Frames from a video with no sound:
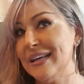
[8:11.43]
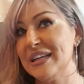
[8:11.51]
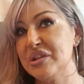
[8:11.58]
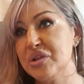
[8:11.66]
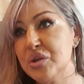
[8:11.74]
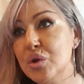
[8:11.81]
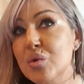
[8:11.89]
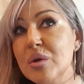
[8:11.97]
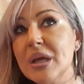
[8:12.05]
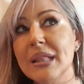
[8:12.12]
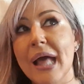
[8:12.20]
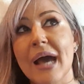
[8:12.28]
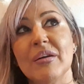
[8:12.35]
I do
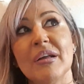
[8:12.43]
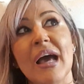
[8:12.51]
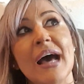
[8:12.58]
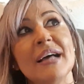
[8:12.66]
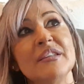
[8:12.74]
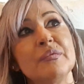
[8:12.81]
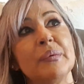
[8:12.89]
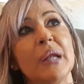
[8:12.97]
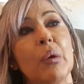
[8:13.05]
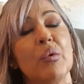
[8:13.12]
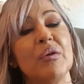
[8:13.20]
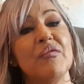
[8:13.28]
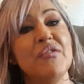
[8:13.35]
get aldehydes, but I
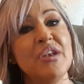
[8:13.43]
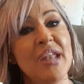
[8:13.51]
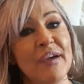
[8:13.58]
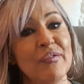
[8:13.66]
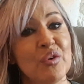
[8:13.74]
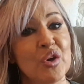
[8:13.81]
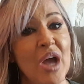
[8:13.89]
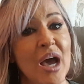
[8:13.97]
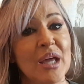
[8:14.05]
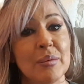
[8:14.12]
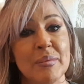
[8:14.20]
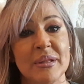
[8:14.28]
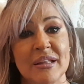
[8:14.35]
would have never
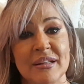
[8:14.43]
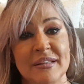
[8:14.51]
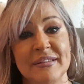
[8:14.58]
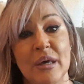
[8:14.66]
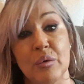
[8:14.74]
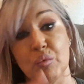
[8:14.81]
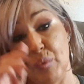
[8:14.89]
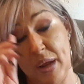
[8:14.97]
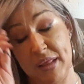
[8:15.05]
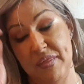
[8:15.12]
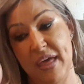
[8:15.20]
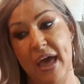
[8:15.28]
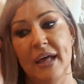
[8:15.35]
gotten them unless I
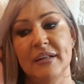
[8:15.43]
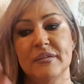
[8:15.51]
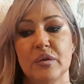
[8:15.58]
read that.